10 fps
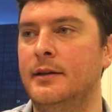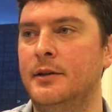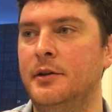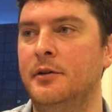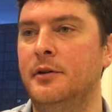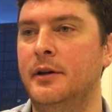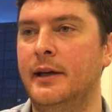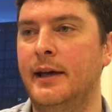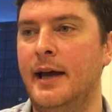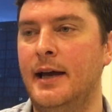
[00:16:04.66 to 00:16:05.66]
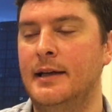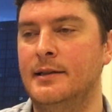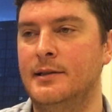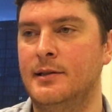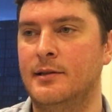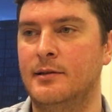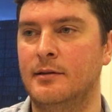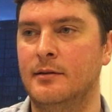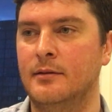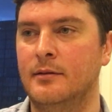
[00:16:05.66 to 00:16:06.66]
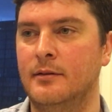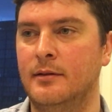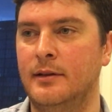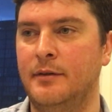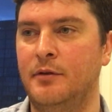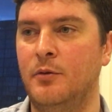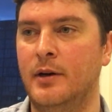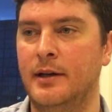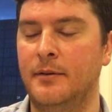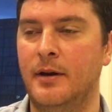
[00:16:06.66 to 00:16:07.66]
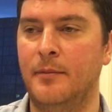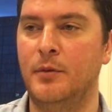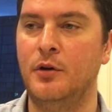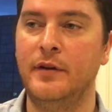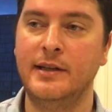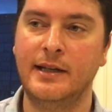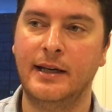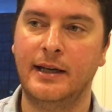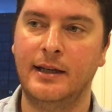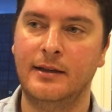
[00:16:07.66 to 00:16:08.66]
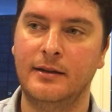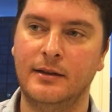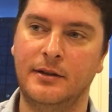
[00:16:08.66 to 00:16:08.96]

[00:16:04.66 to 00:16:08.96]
you're looking at, if you want a movie ticket,